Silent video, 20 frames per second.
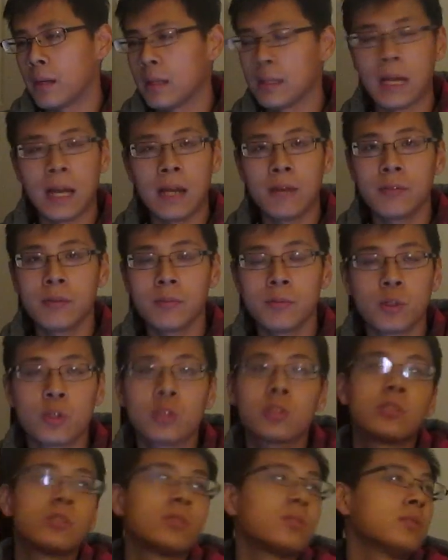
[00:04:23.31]
a lot of them
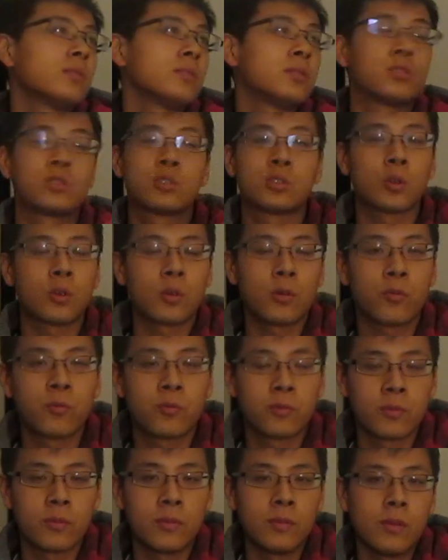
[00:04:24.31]
just surf